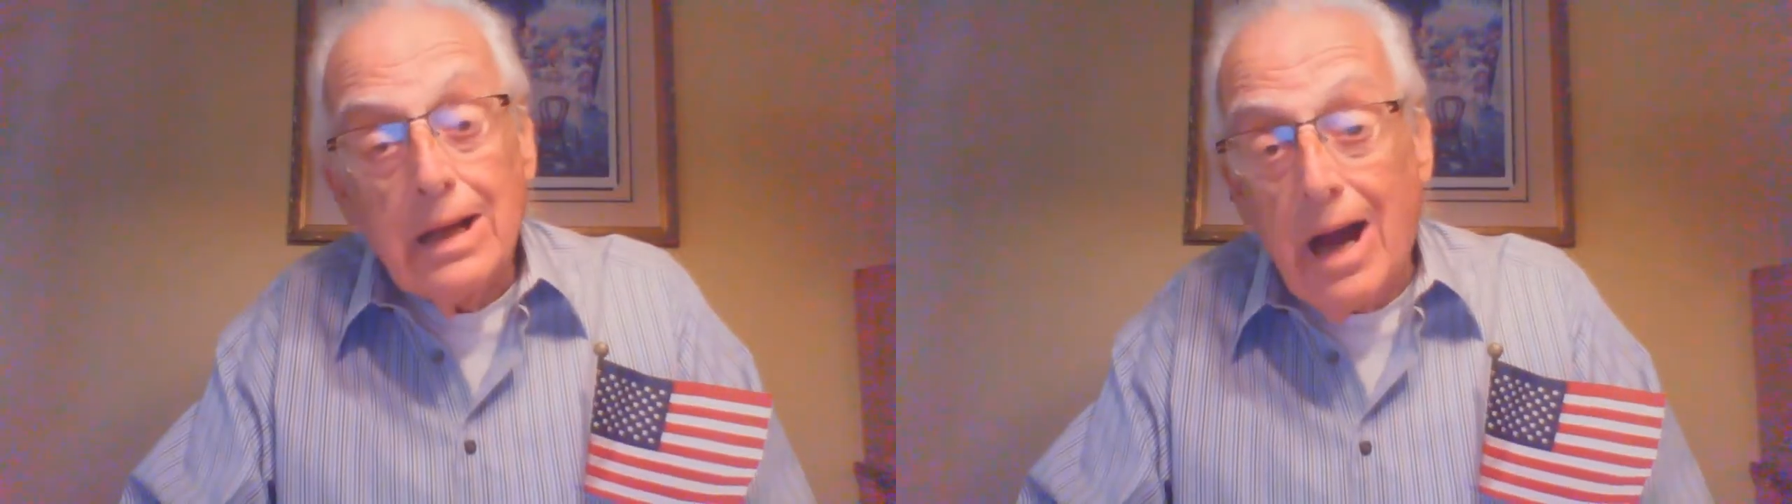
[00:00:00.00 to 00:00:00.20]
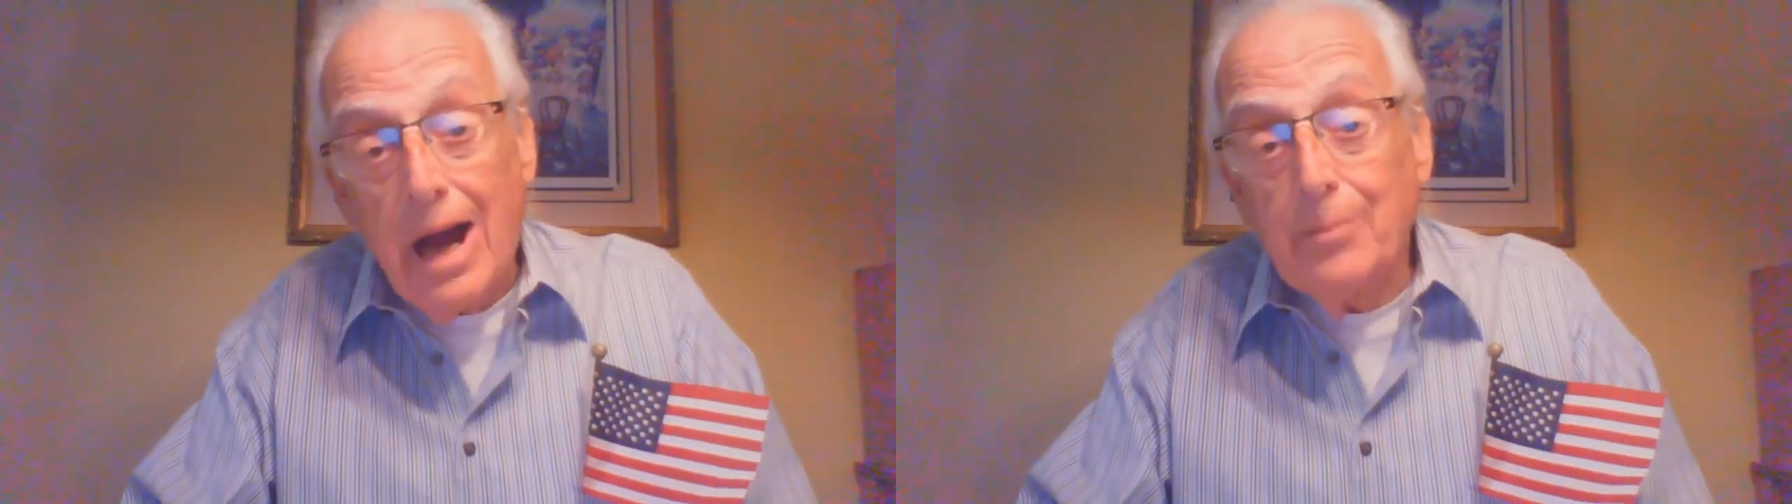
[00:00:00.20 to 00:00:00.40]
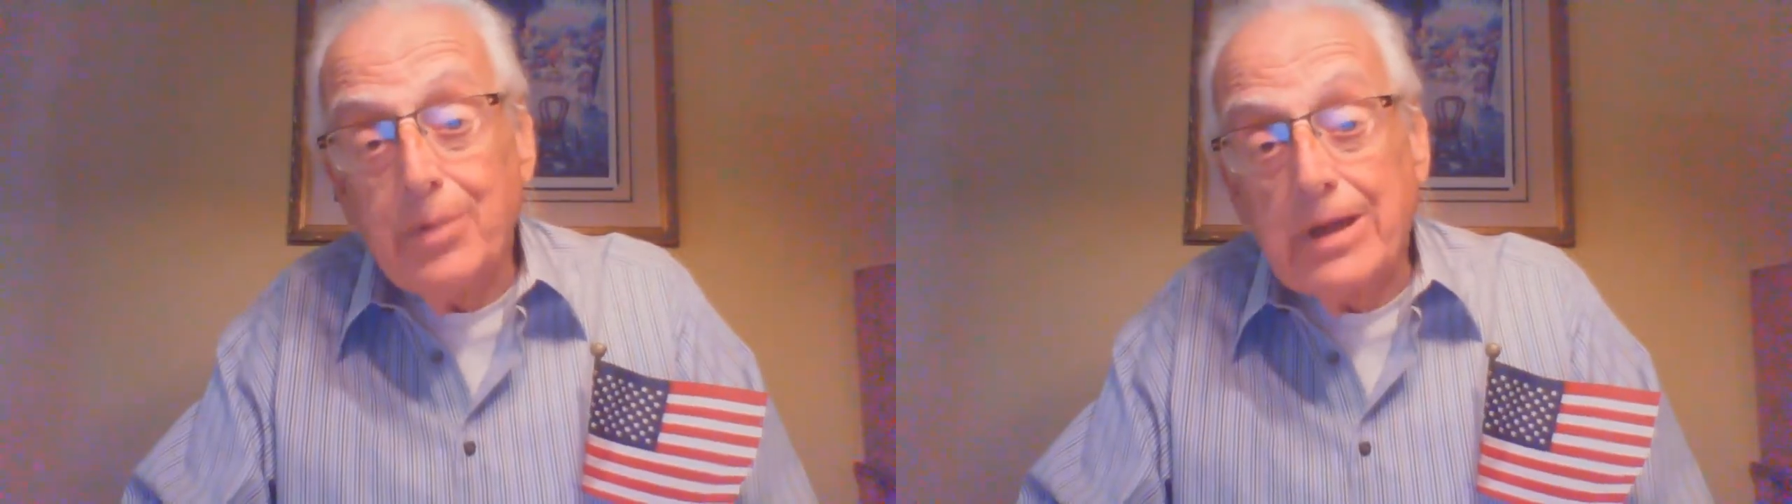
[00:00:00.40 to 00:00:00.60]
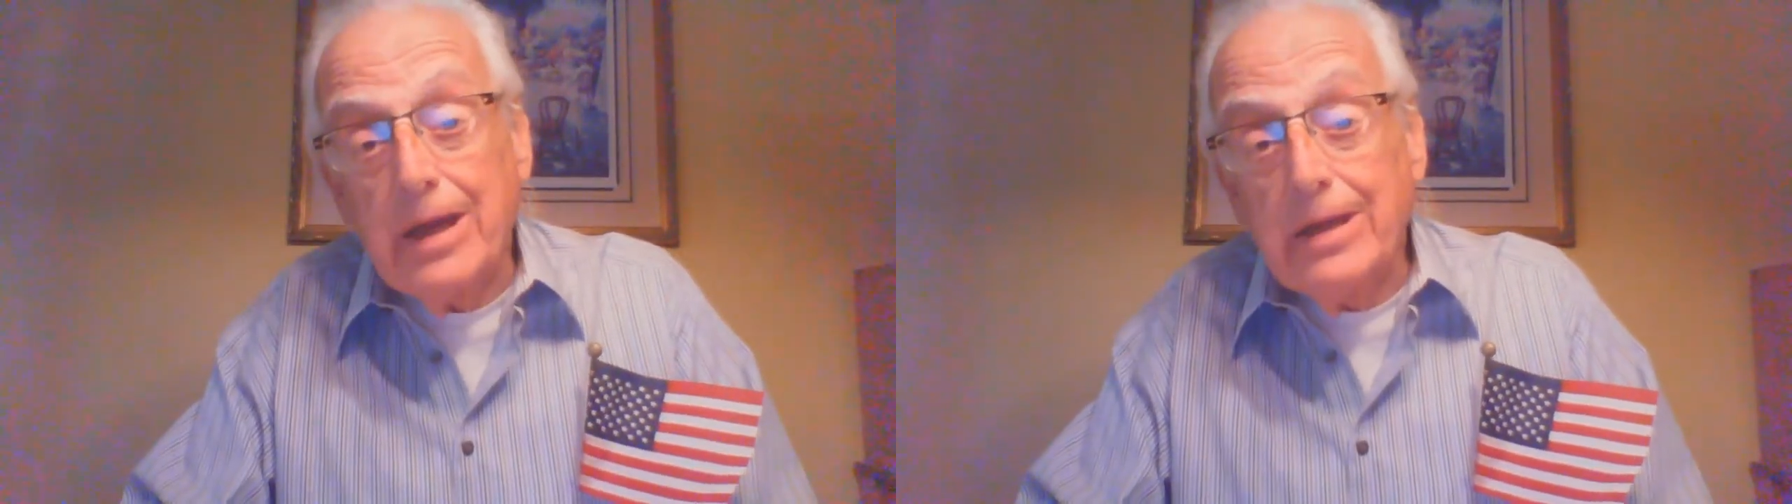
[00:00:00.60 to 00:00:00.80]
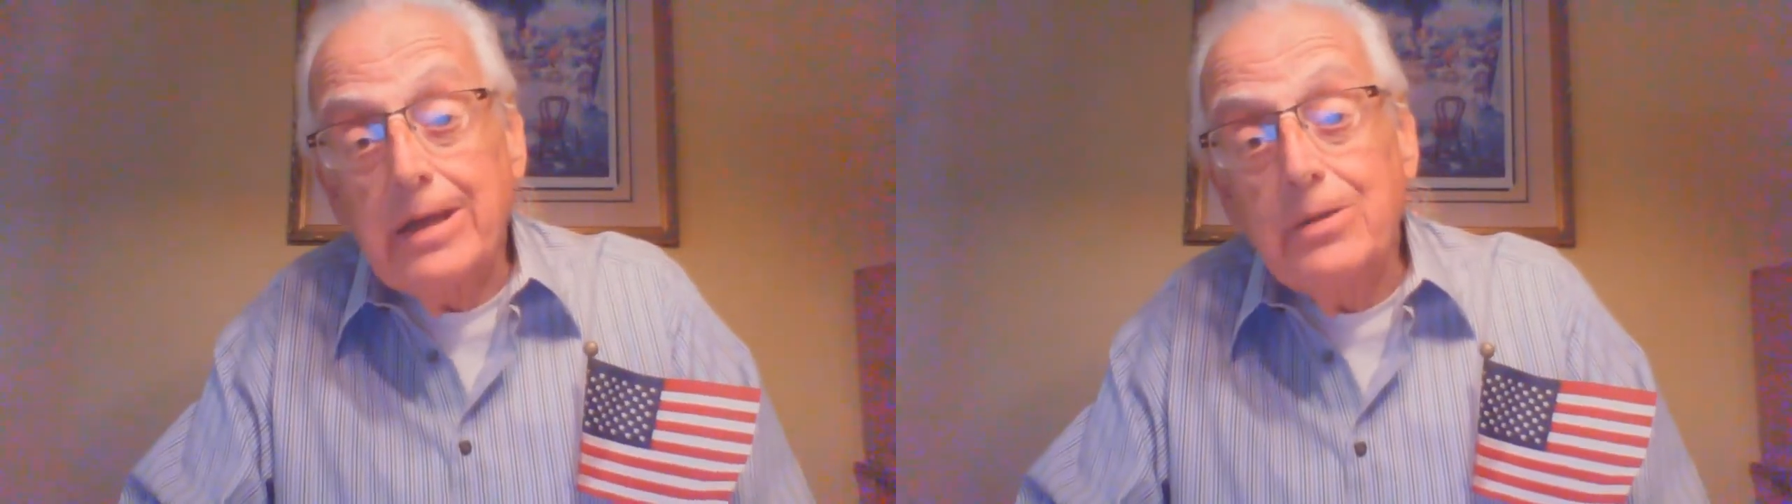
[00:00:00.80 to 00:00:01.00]

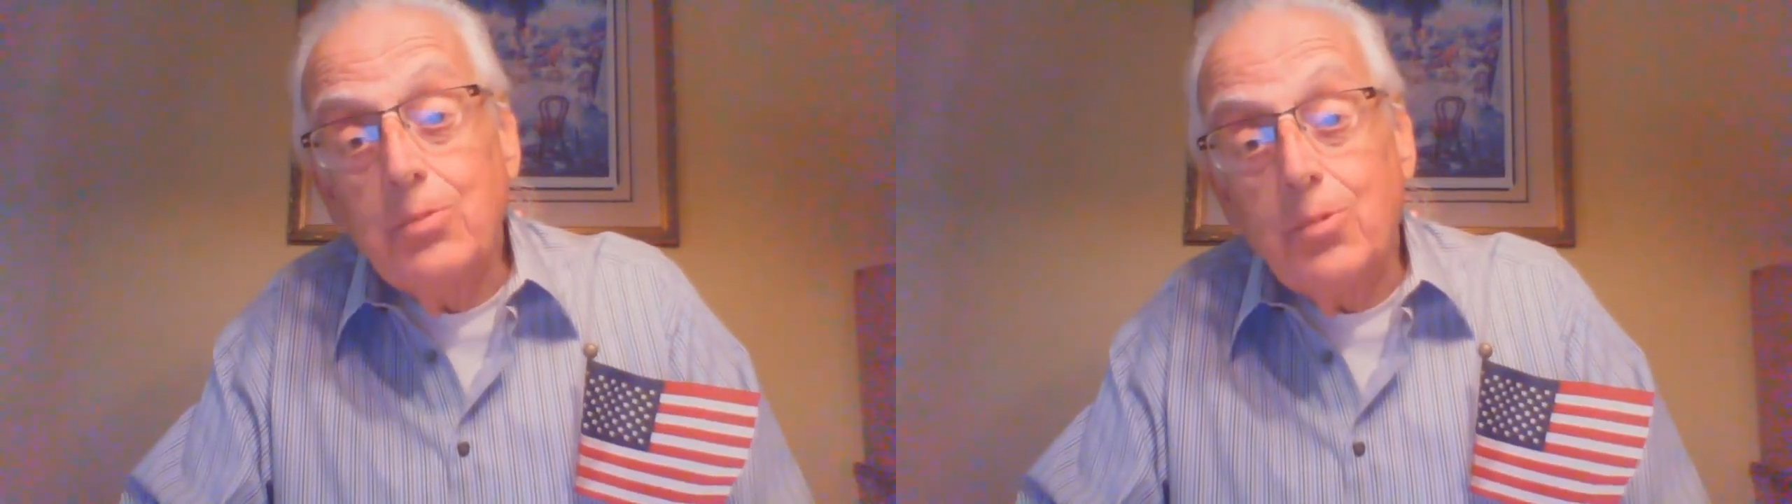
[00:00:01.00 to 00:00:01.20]
complicated